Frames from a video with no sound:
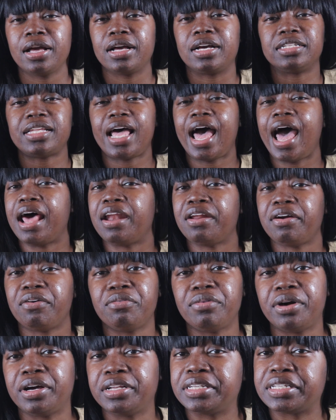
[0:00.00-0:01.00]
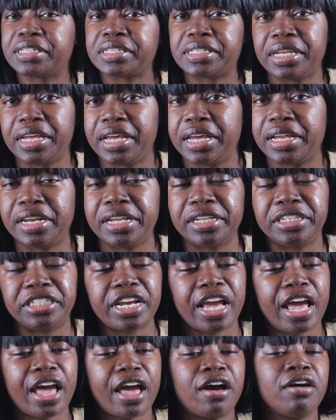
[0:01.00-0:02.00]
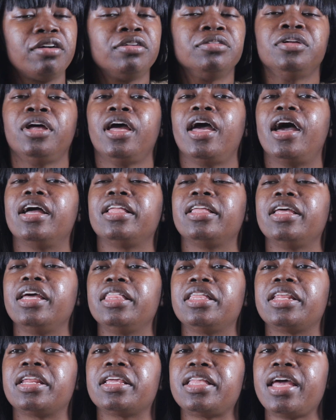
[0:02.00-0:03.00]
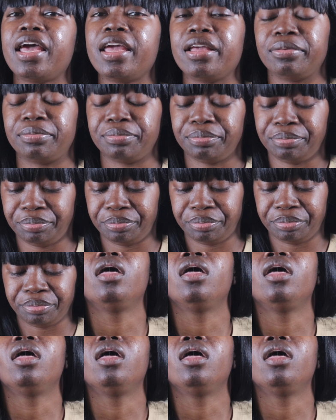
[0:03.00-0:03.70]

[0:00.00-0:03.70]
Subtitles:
Because I don't understand it, child. At the end of the day,